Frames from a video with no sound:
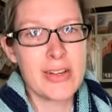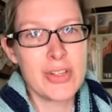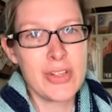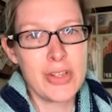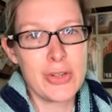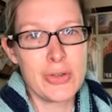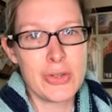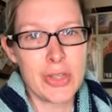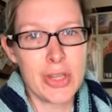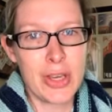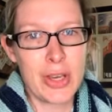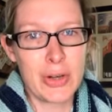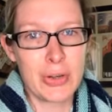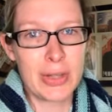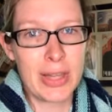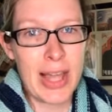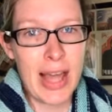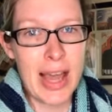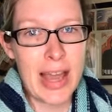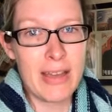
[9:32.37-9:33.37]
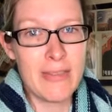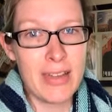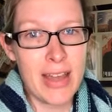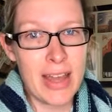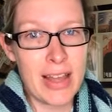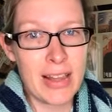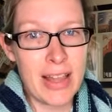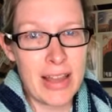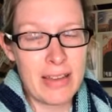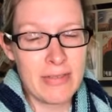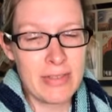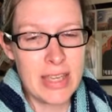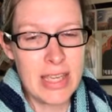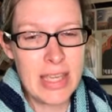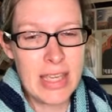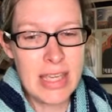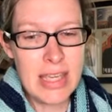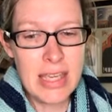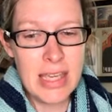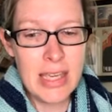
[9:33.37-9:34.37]
Use the code LIVE,
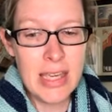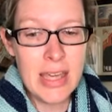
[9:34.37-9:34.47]
L-I-V-E.